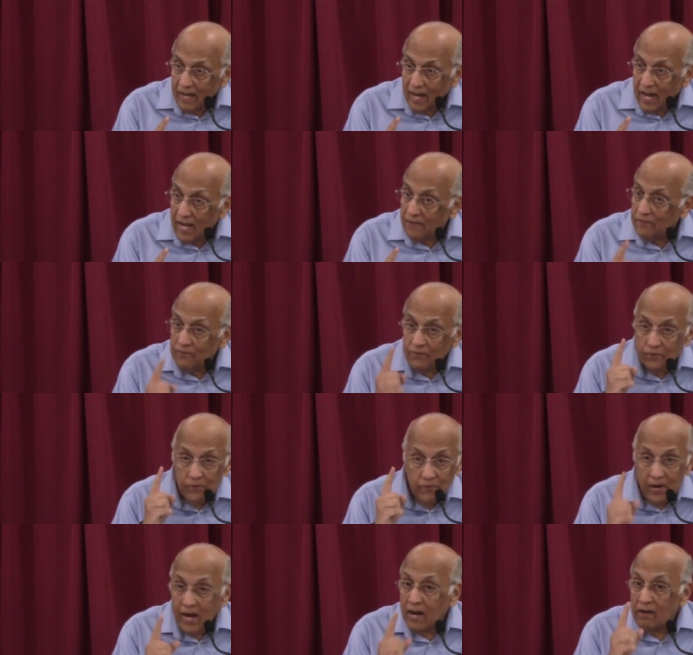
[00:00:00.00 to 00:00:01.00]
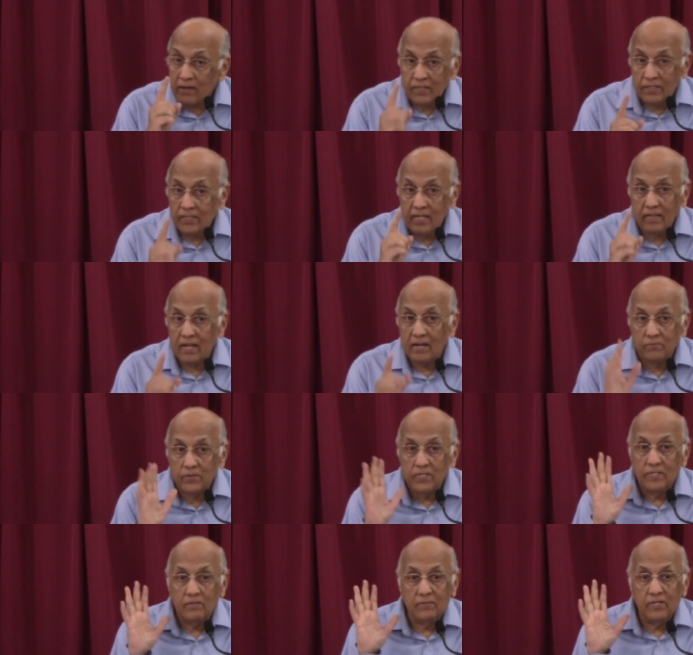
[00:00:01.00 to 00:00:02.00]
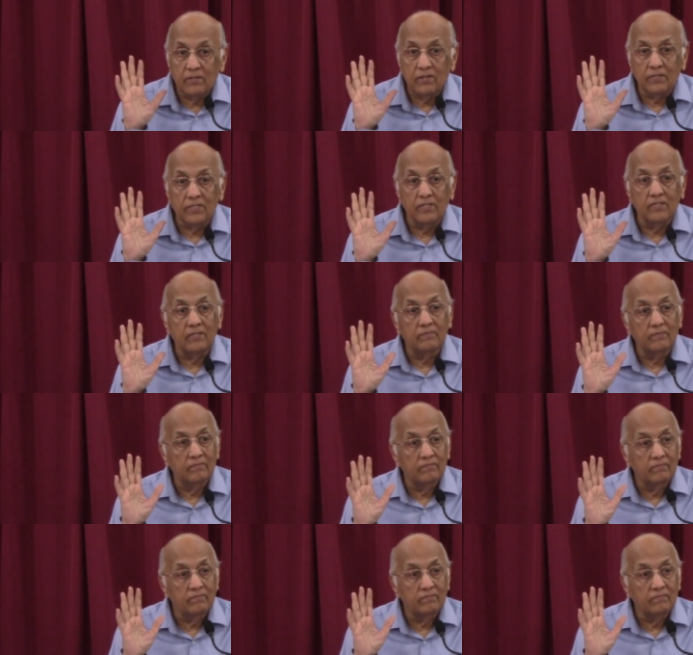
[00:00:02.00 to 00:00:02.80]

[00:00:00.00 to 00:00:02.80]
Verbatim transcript: I have rarely seen that wisdom in Christendom.